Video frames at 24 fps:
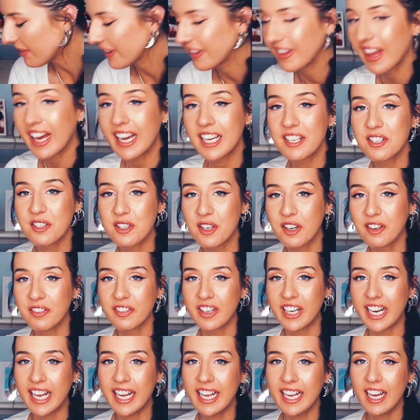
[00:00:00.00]
That is so
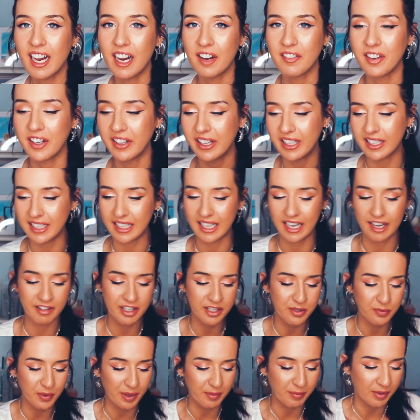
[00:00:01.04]
funny. I find that
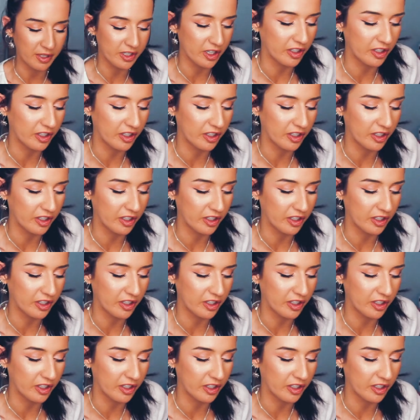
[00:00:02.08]
hilarious. Both